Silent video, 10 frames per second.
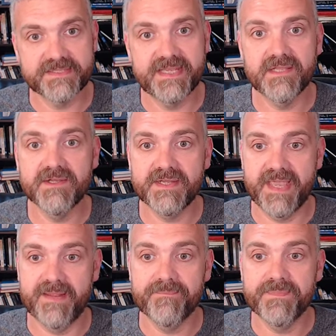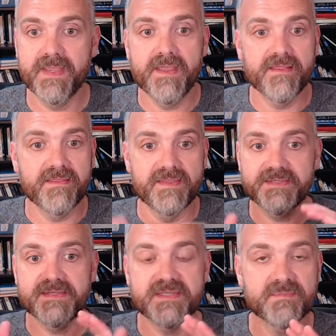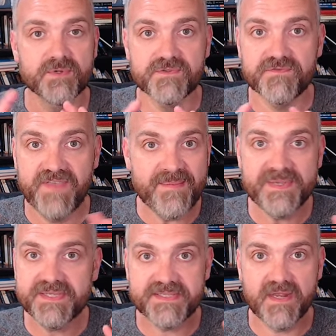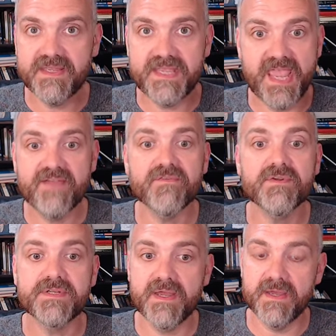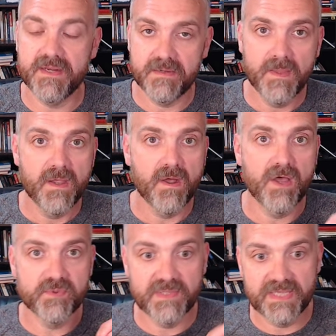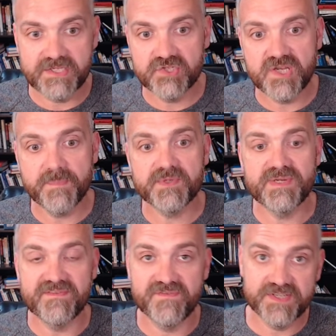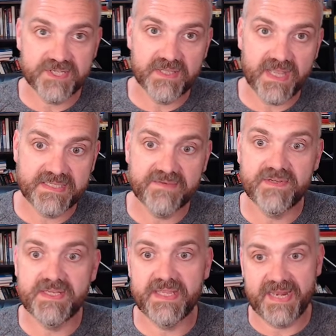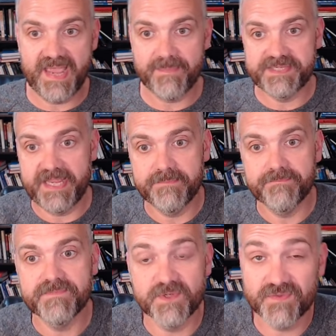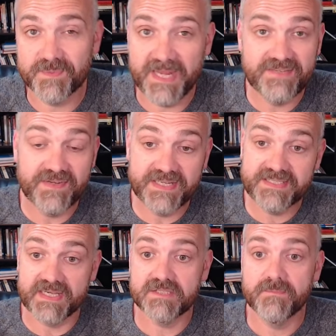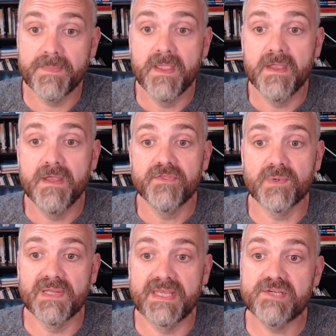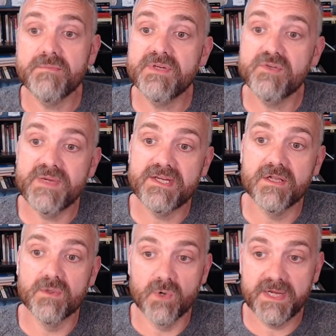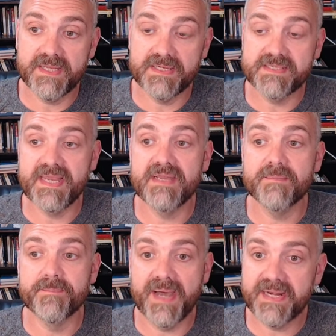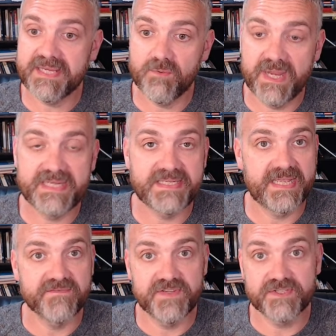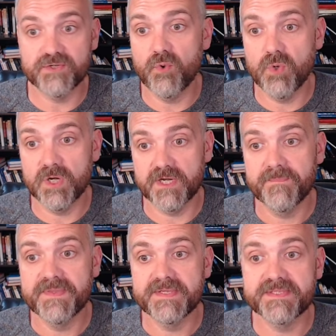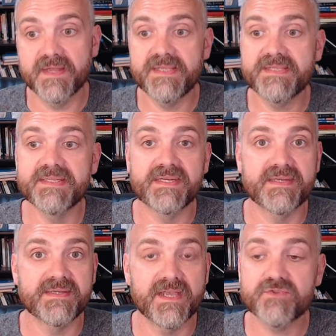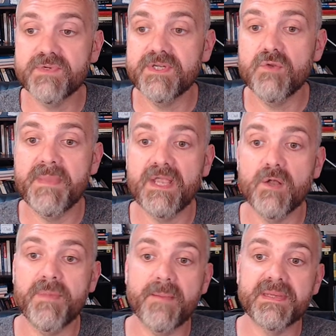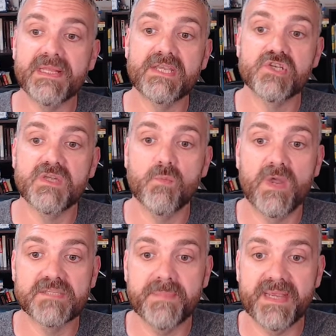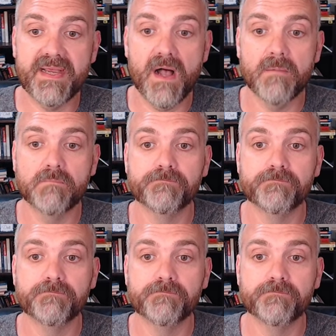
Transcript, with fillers: take a look at it. This is the most famous study ever done on the relationship between physical activity and appetite. So it's from 1956. The relation between caloric intake, body weight, and physical work. Studies in an industrial male population in West Bengal.